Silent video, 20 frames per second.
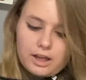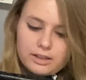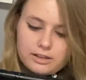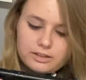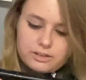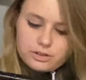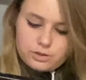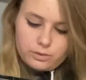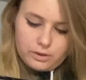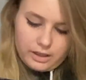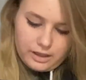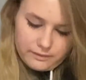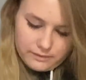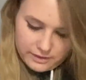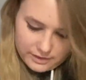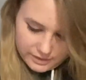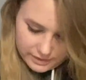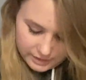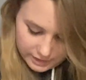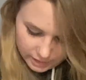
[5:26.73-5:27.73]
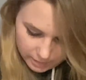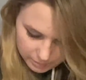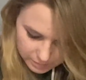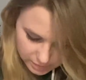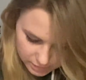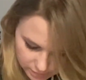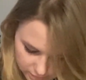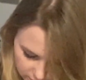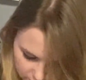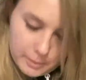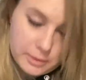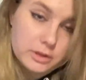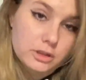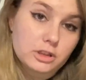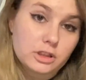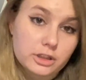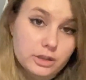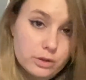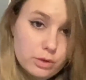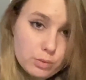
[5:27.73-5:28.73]
islands do I have this time? I'm a
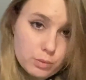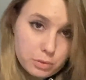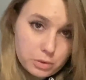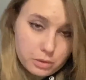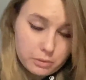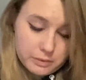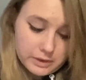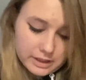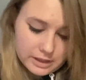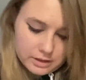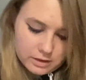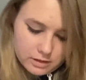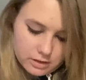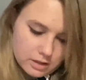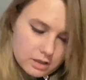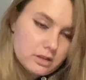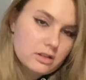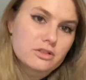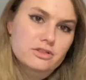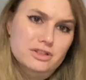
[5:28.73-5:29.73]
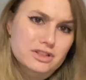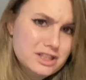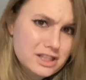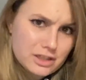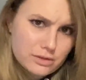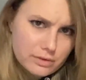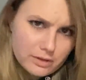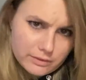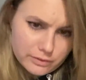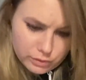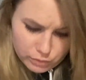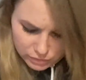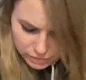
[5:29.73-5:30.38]
little worried. There's a chance we'll have to